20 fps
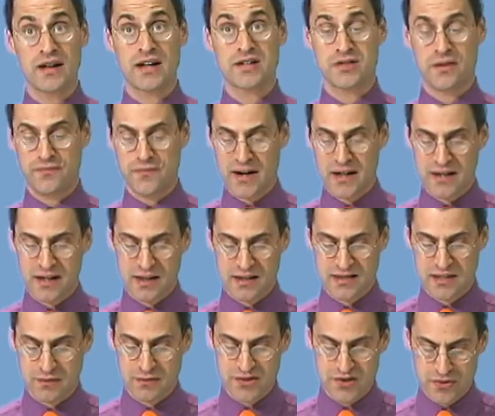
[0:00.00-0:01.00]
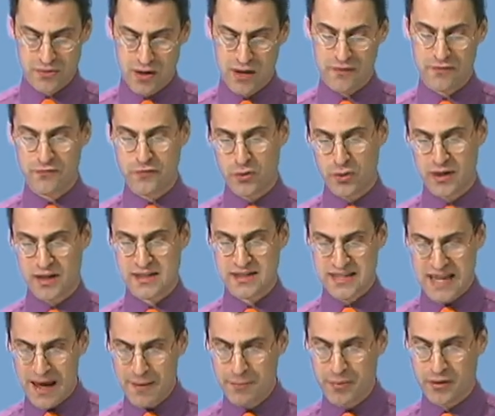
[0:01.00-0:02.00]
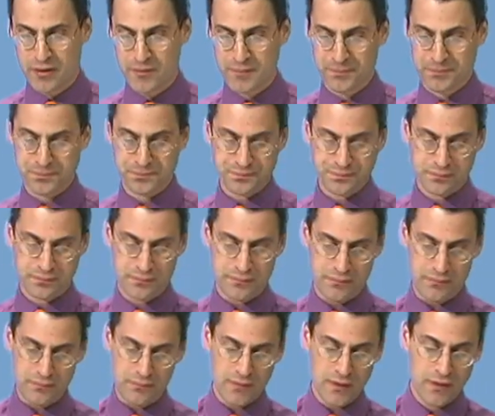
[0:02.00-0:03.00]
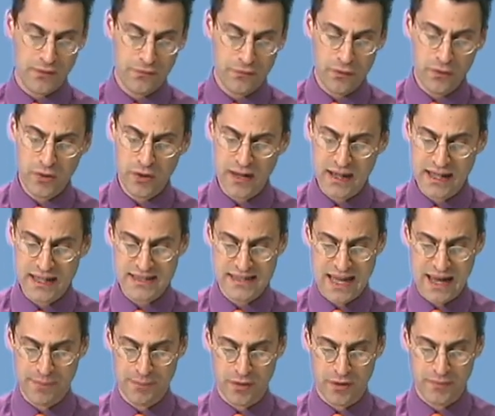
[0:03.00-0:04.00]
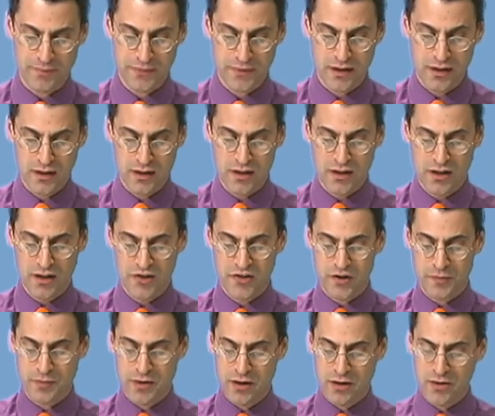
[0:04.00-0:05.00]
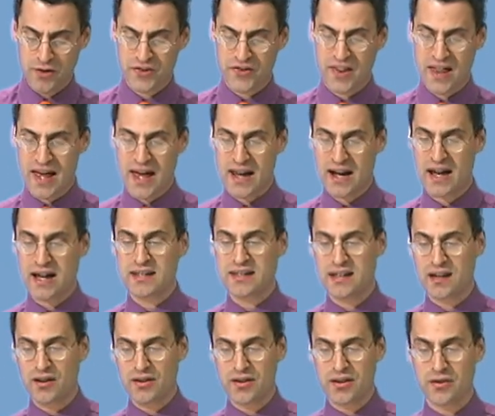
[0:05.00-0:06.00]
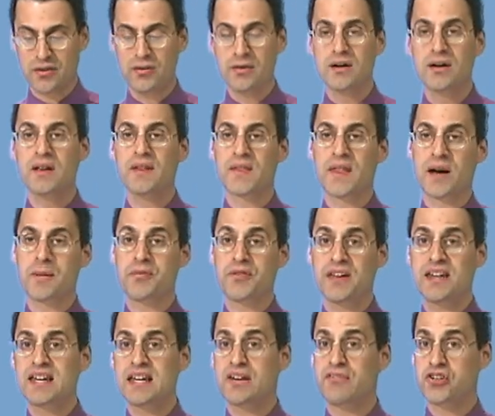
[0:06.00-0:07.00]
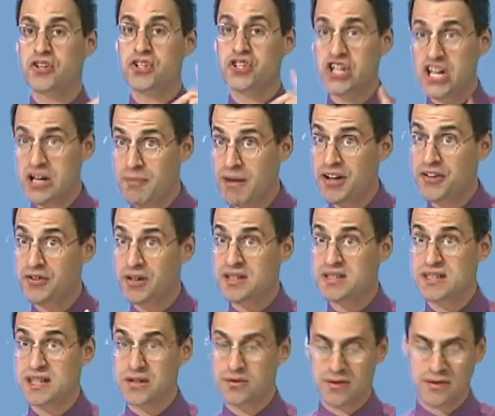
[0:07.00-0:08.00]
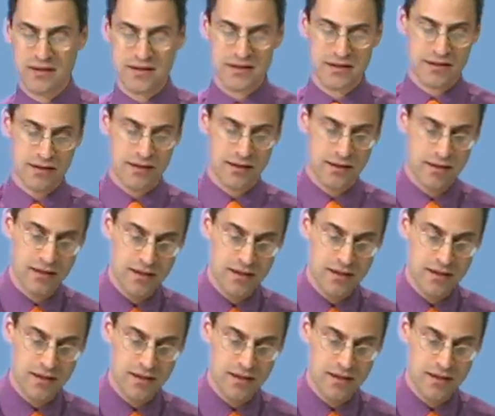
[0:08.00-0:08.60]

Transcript: you can actually find any sequence you want. For example, for example, suppose that I tell you that I'm thinking of a geometric sequence